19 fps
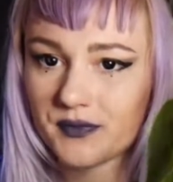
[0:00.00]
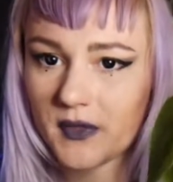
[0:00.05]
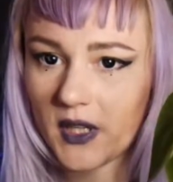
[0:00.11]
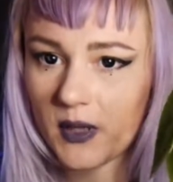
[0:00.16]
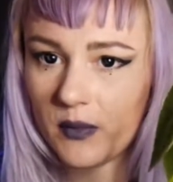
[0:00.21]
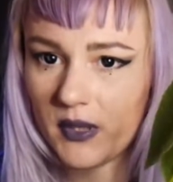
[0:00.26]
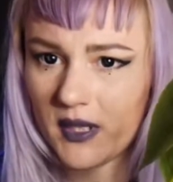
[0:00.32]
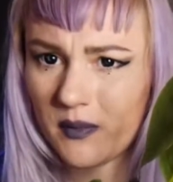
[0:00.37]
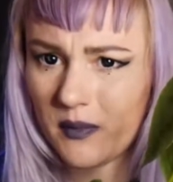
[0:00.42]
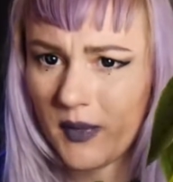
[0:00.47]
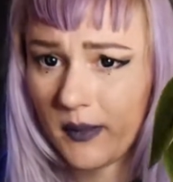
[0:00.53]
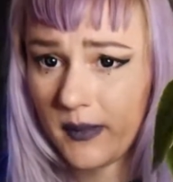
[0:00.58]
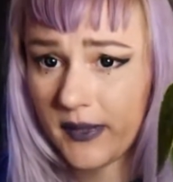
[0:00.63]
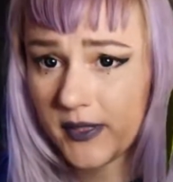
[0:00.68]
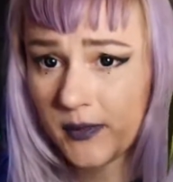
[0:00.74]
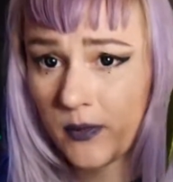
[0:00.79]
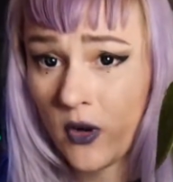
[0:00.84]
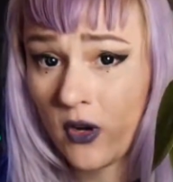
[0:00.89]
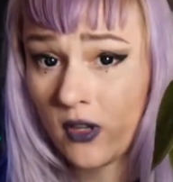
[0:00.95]
a bit maybe
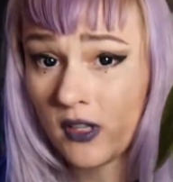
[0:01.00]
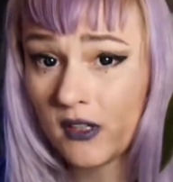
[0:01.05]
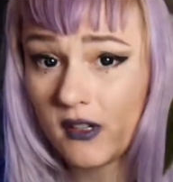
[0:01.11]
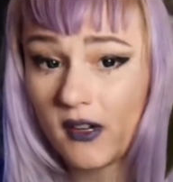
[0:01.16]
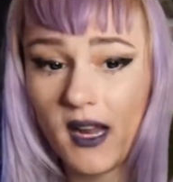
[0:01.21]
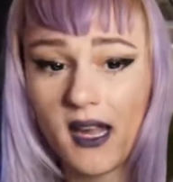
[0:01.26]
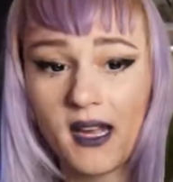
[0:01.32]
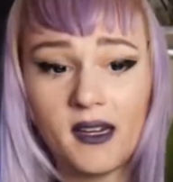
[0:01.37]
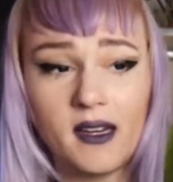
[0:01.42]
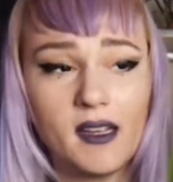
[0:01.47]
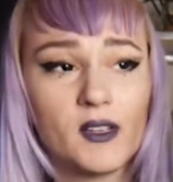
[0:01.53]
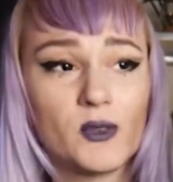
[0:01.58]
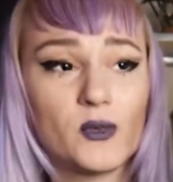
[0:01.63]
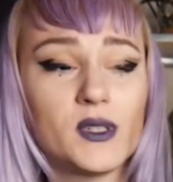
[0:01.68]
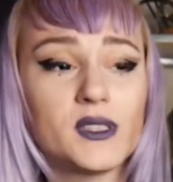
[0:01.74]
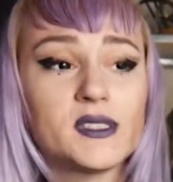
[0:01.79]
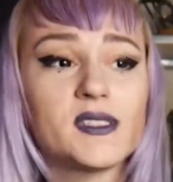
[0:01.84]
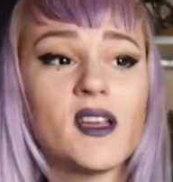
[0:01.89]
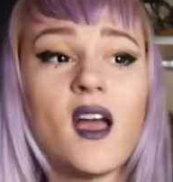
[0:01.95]
smaller, and it
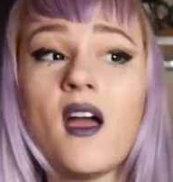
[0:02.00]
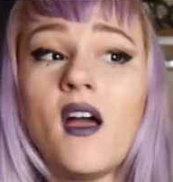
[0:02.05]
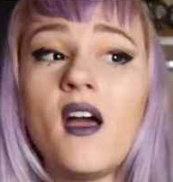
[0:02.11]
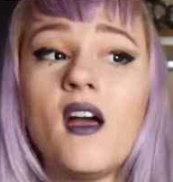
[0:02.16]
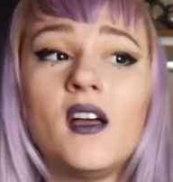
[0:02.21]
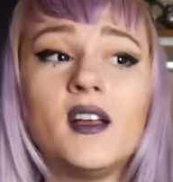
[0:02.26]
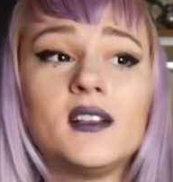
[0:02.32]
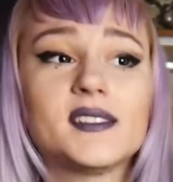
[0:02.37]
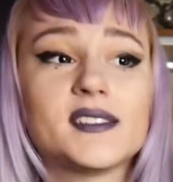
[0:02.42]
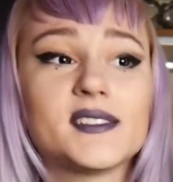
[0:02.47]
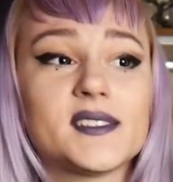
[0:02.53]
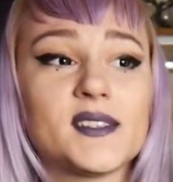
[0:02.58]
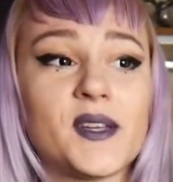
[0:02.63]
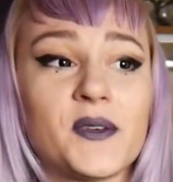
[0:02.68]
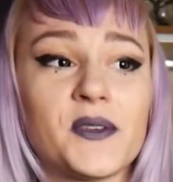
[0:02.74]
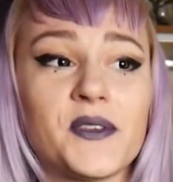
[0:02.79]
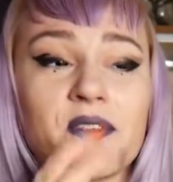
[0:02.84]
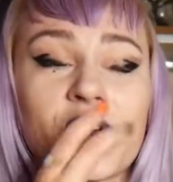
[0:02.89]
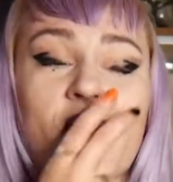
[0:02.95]
was
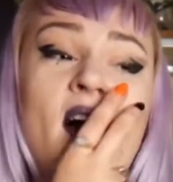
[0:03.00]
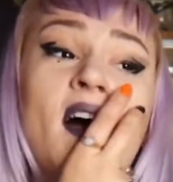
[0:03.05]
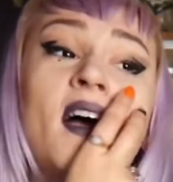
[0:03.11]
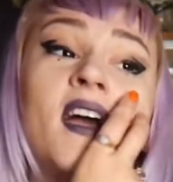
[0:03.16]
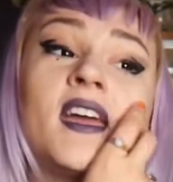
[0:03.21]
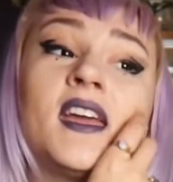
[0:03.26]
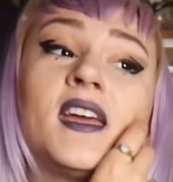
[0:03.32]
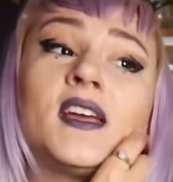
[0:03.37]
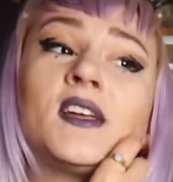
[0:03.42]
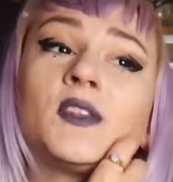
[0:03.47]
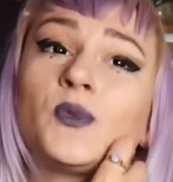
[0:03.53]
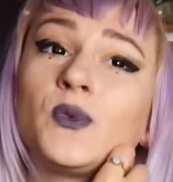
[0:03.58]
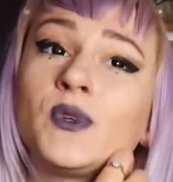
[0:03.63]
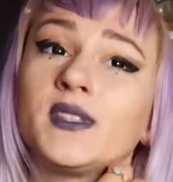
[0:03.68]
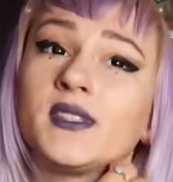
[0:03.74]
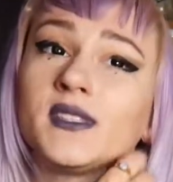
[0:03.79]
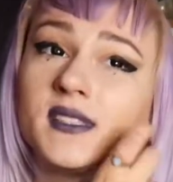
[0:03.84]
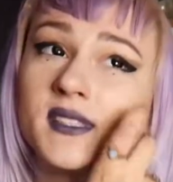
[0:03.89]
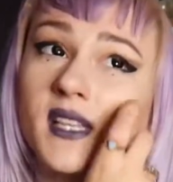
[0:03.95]
so dry, it
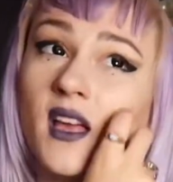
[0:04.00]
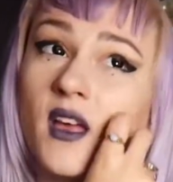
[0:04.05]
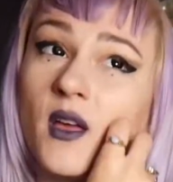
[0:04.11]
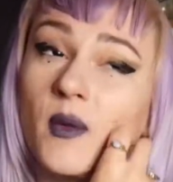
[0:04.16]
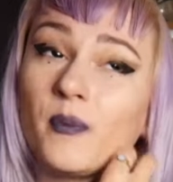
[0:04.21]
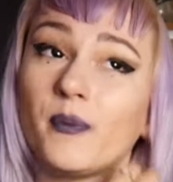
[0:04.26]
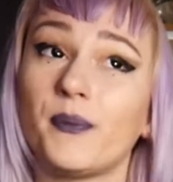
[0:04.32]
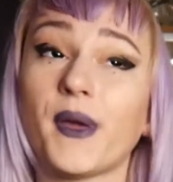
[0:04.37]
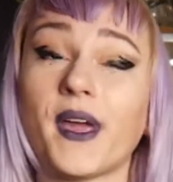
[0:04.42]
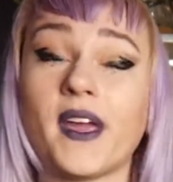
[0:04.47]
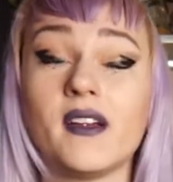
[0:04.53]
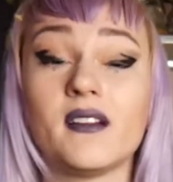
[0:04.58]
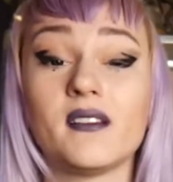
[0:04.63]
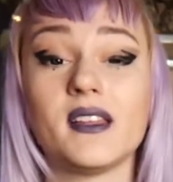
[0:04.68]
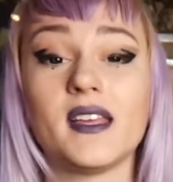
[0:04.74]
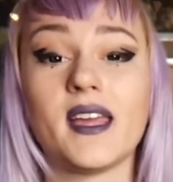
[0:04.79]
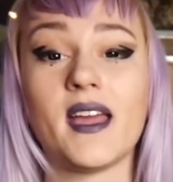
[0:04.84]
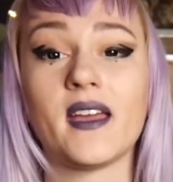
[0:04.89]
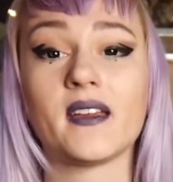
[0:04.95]
was
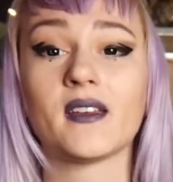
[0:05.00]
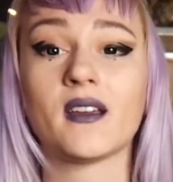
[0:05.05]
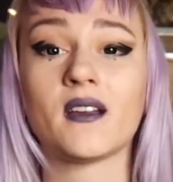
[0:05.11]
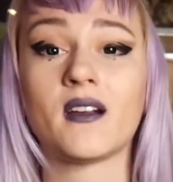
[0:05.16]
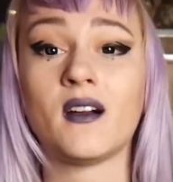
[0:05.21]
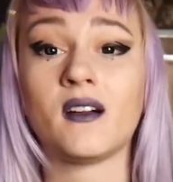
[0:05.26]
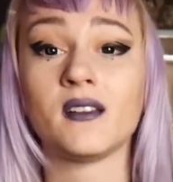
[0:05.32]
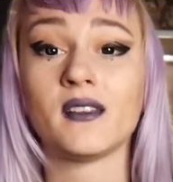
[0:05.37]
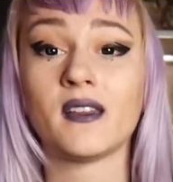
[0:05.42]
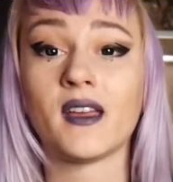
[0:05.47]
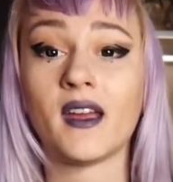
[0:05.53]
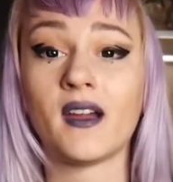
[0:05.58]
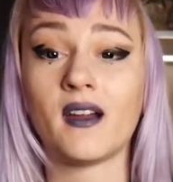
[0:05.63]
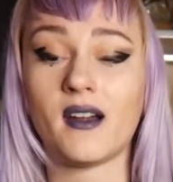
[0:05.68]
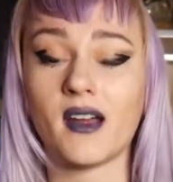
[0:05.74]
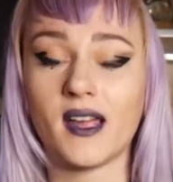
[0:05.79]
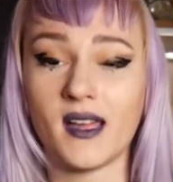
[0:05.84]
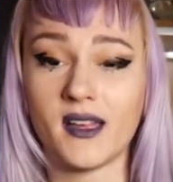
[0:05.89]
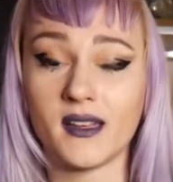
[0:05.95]
barely hanging on
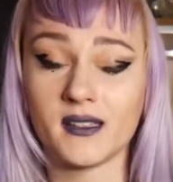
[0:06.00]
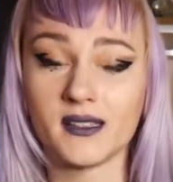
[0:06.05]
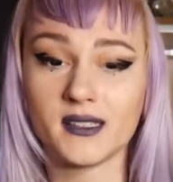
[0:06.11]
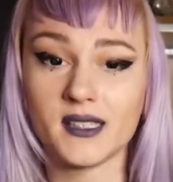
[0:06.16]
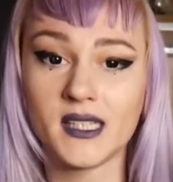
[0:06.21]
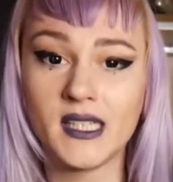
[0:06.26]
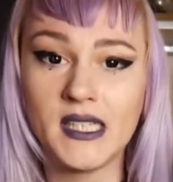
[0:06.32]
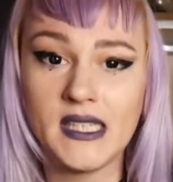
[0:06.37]
there, and